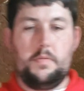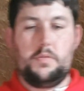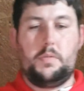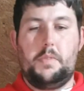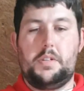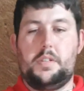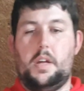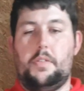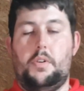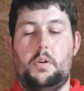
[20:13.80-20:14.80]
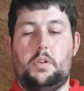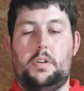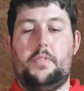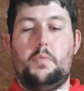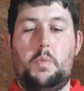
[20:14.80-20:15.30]
some reason there I thought I got a
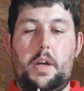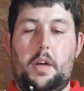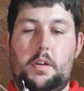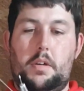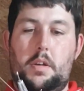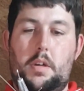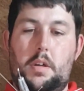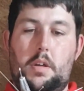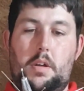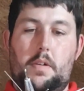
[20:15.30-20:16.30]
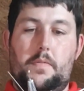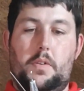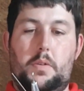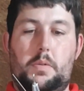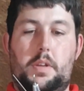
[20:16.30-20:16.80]
different wire.
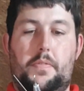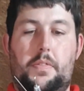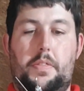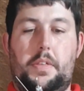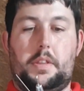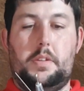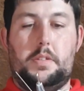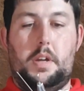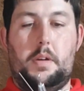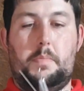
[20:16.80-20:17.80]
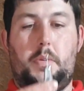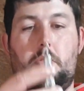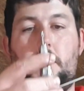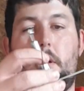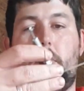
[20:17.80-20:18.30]
Thought there were different thickness there, but right,